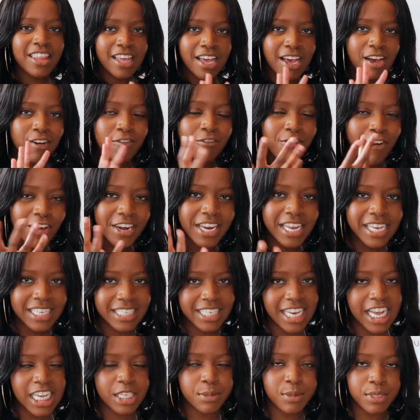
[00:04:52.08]
the
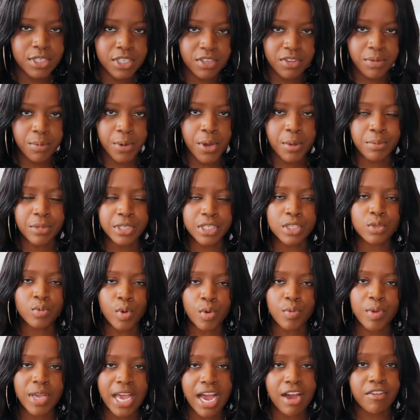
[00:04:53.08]
funniest aspect of the poem. This is
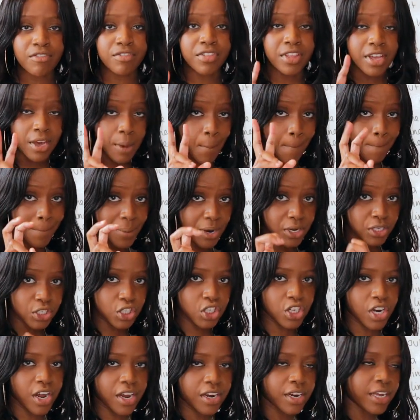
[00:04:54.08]
where we have the
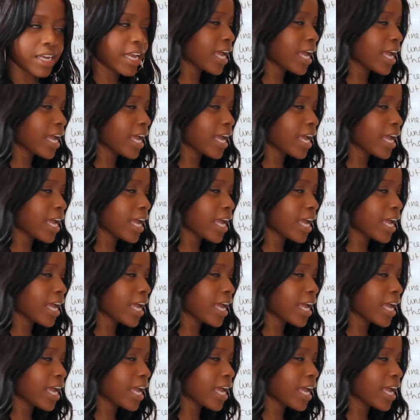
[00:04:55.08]
punchline,